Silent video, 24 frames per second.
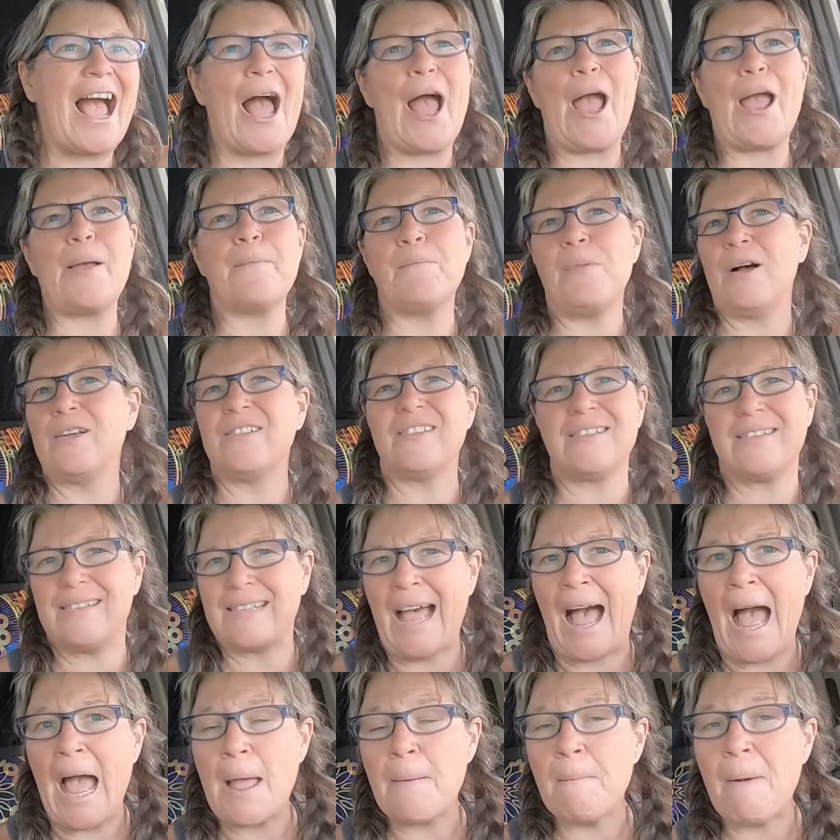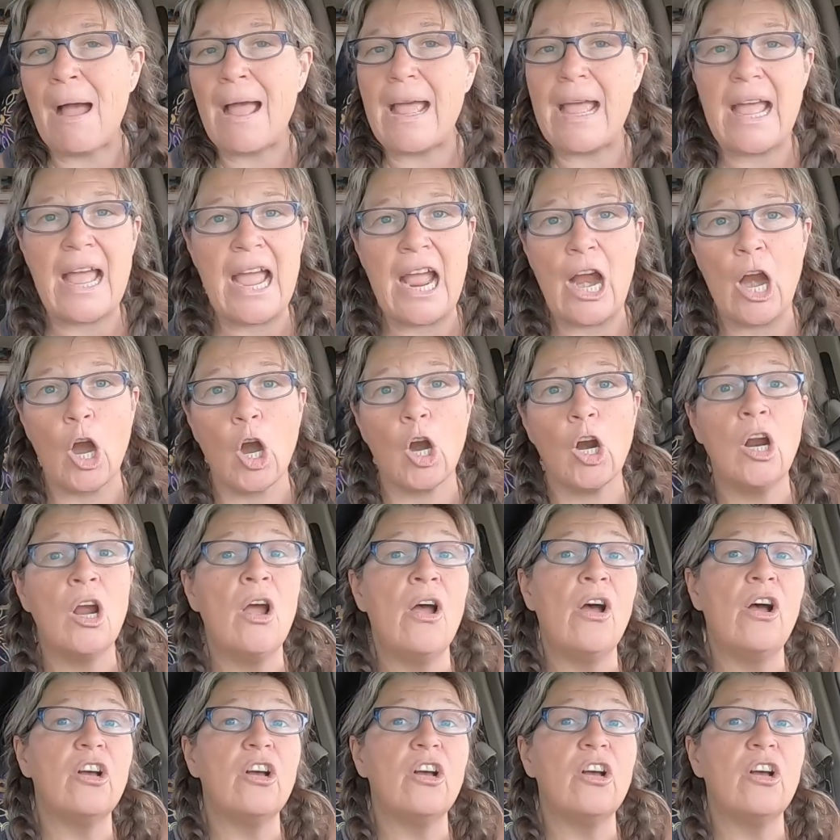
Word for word: I must dye my hair.